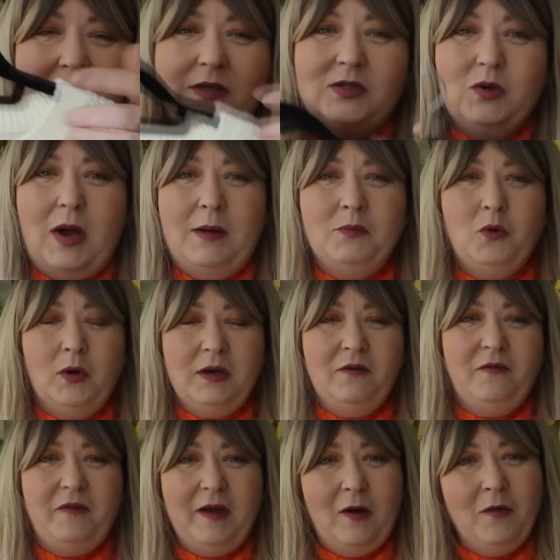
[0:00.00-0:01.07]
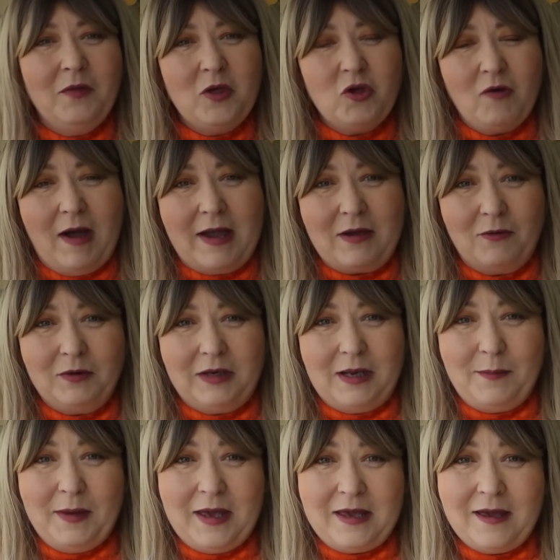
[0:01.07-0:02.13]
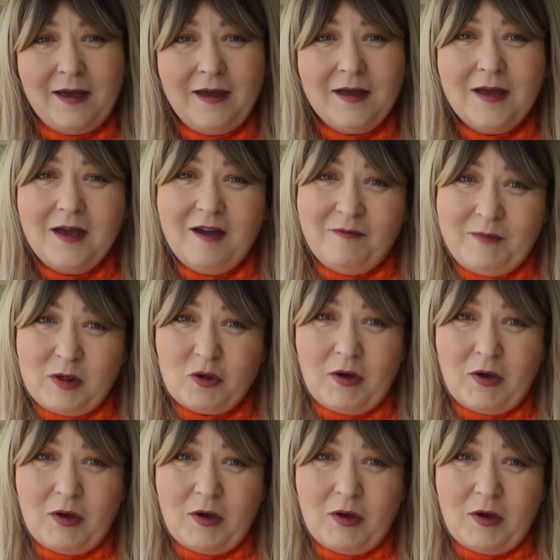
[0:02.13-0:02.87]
So I'm going to fit on the try on clip here of me